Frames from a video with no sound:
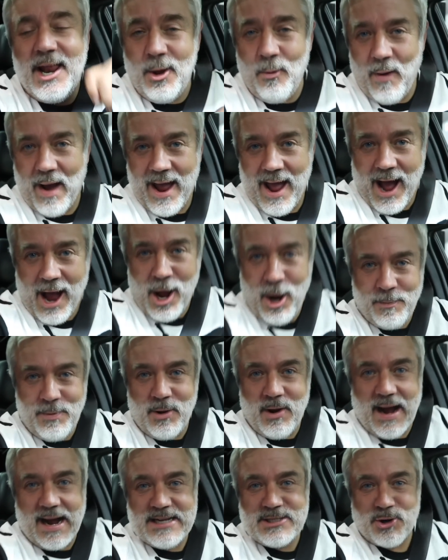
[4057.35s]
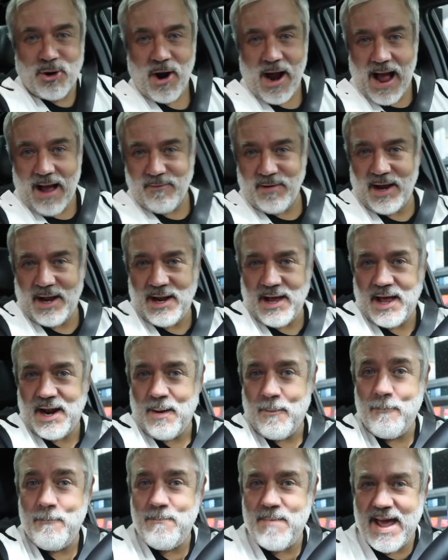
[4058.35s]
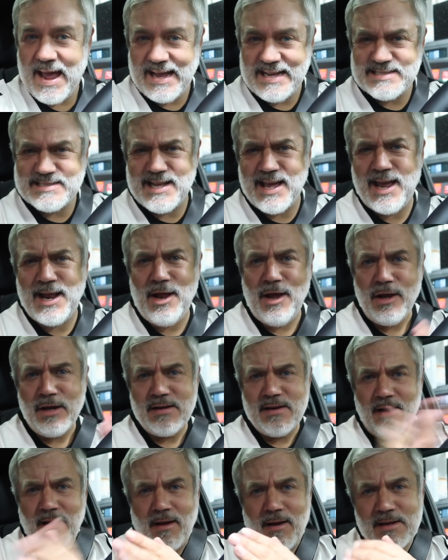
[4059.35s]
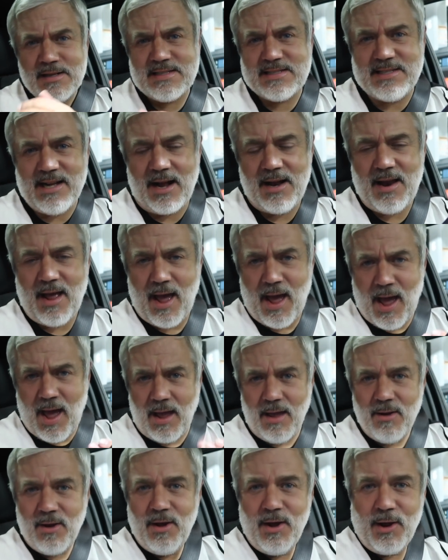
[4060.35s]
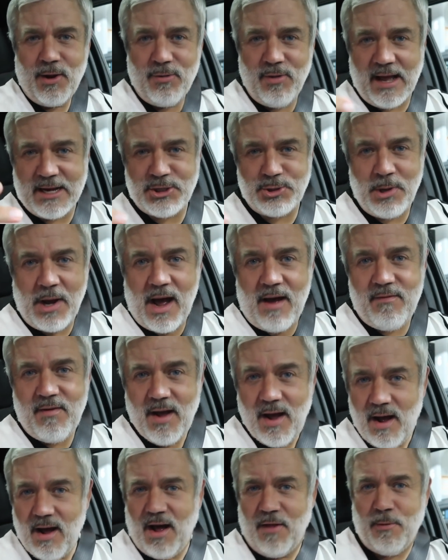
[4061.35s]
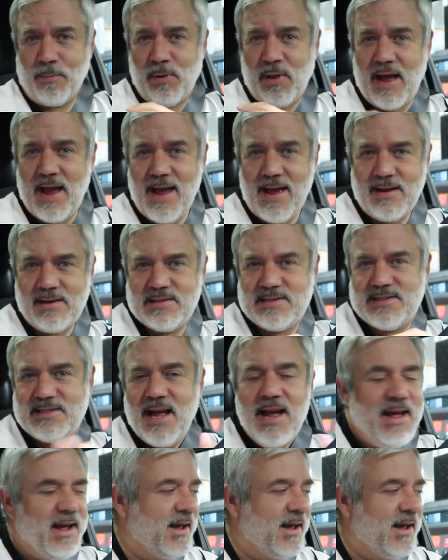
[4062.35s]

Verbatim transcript: anyway, I hope you guys are having an amazing Sunday unless you have other plans,